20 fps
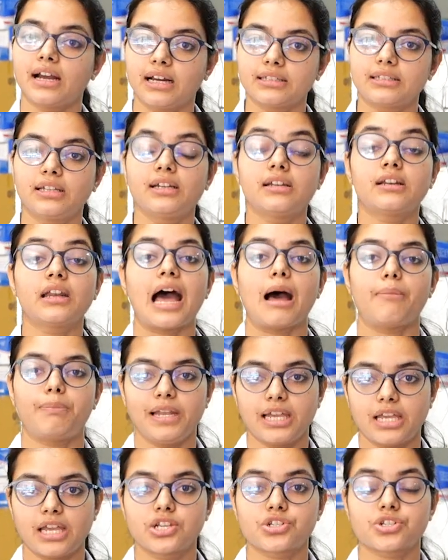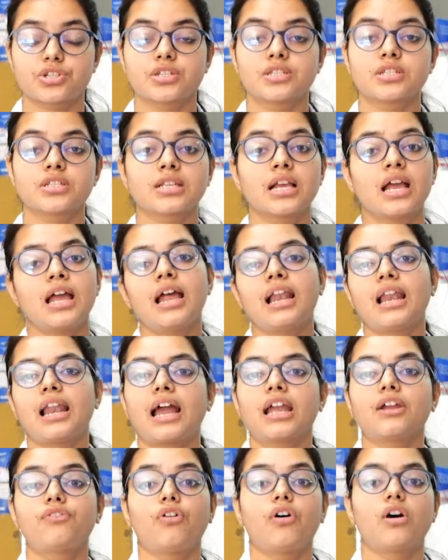other applications,
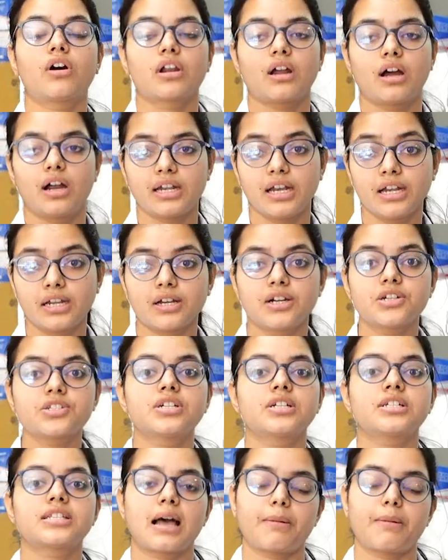like for detergents